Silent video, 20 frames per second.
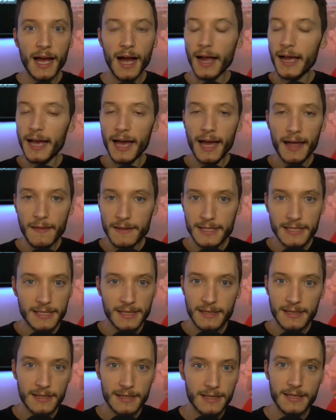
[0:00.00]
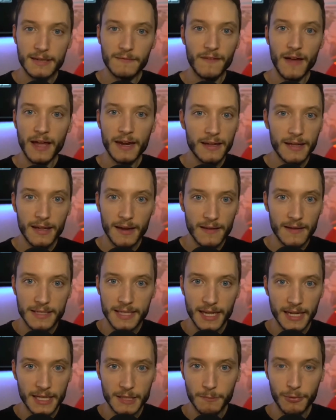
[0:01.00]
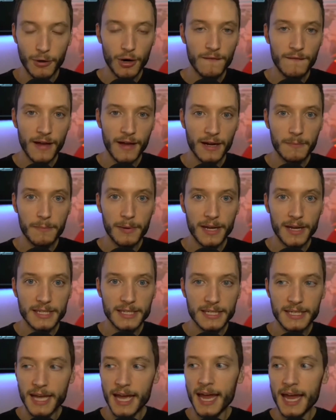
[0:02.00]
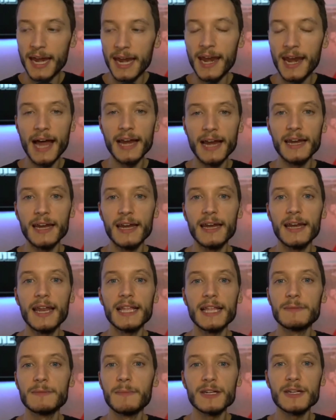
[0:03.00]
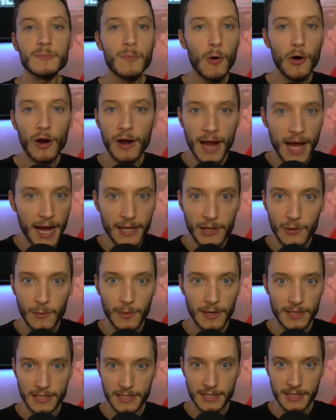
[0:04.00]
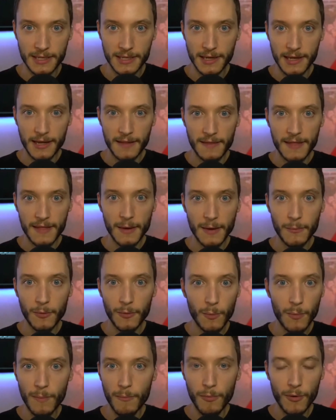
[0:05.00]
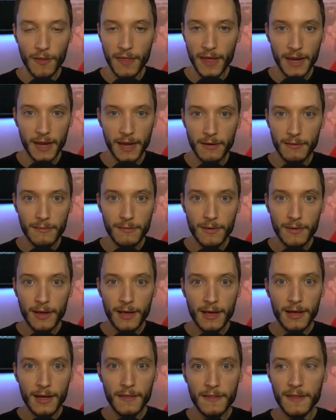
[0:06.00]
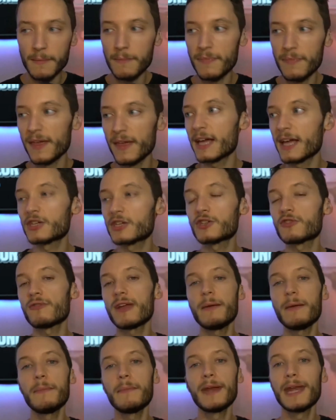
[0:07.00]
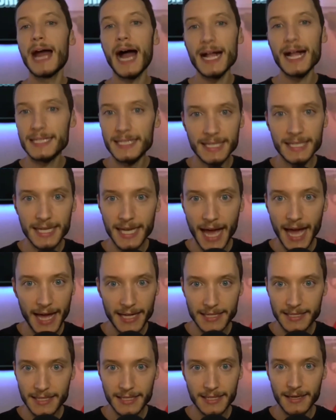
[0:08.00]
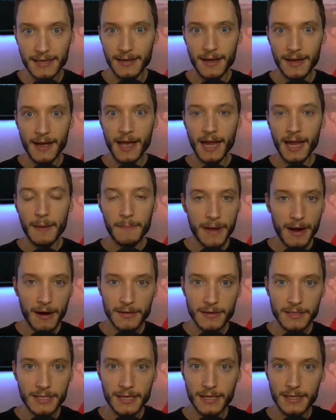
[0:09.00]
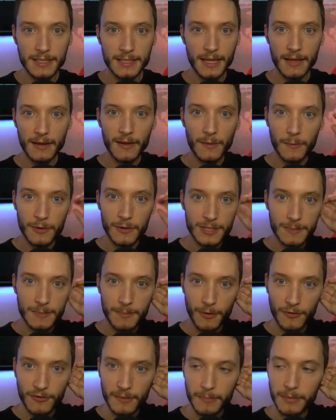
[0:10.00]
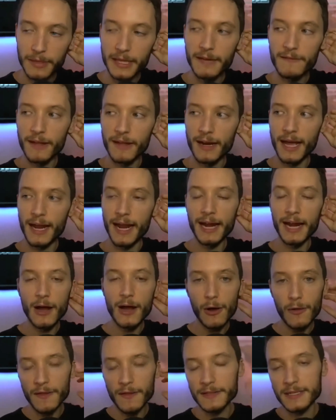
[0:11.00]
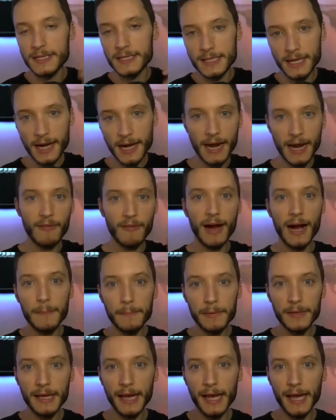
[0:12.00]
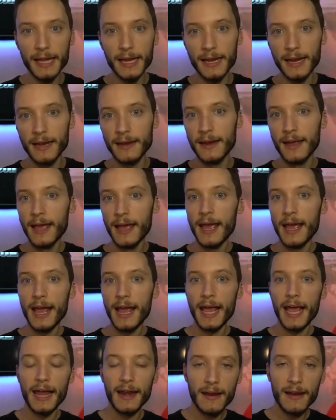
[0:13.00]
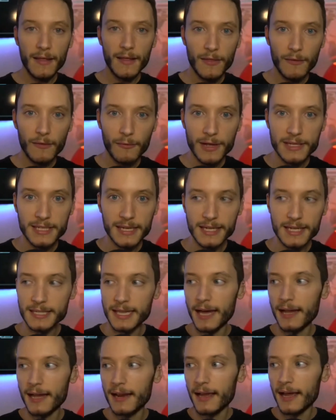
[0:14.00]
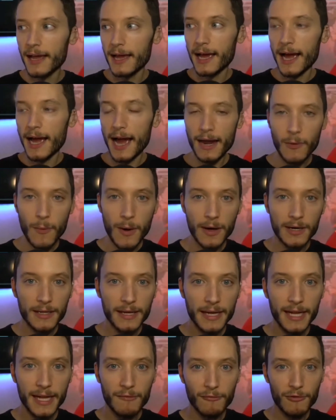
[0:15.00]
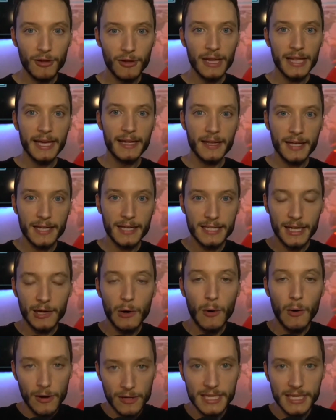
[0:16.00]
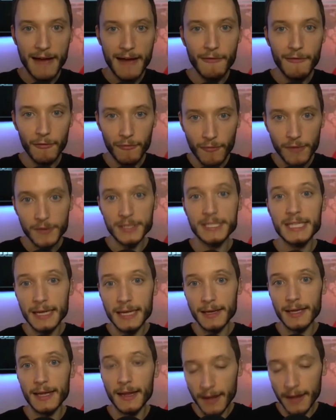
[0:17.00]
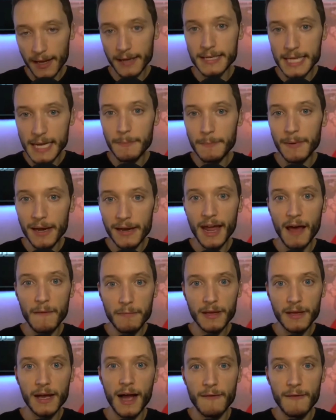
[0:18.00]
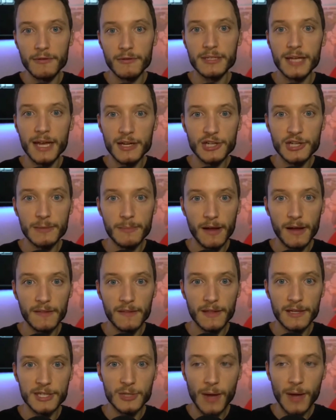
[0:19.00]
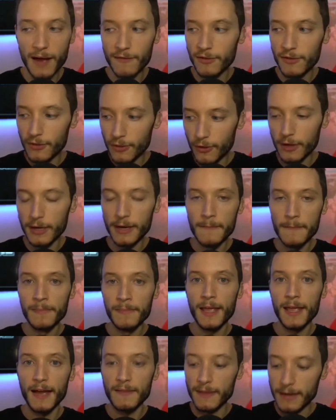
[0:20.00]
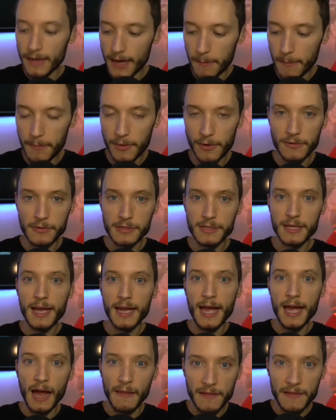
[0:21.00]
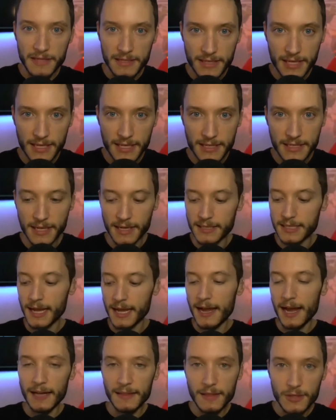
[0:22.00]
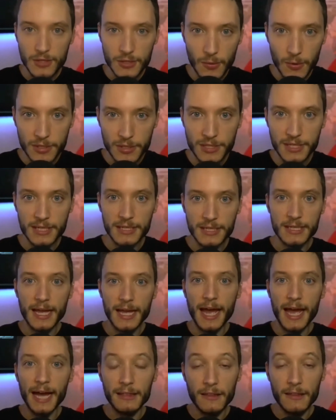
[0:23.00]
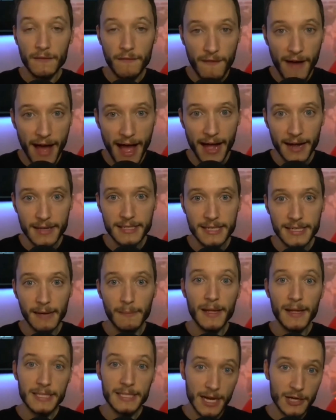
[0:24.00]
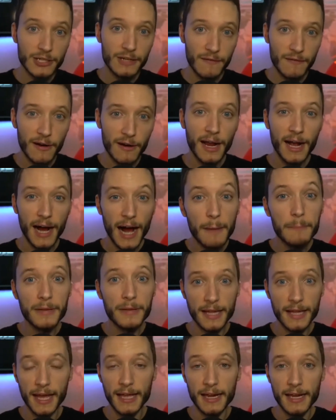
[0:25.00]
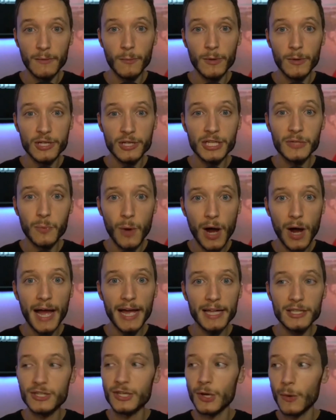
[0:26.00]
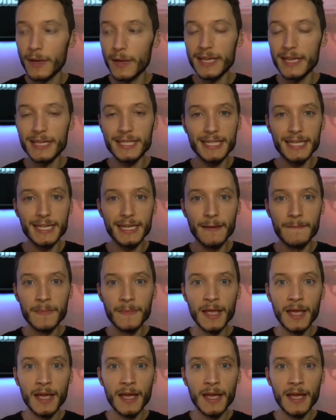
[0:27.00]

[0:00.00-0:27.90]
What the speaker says: again, this isn't to defend it and say it's perfect, but it's not, it's much more innocuous than the extreme Nazi-esque comparisons that we're supposed to believe in. And I know that this is kind of complicated, and the reason is that I don't want to get really, because in order to have a deep in-depth conversation about this, you have to look at the numbers, at the statistics, at the sources, at the facts. And that's actually very complicated, which is why it's so easy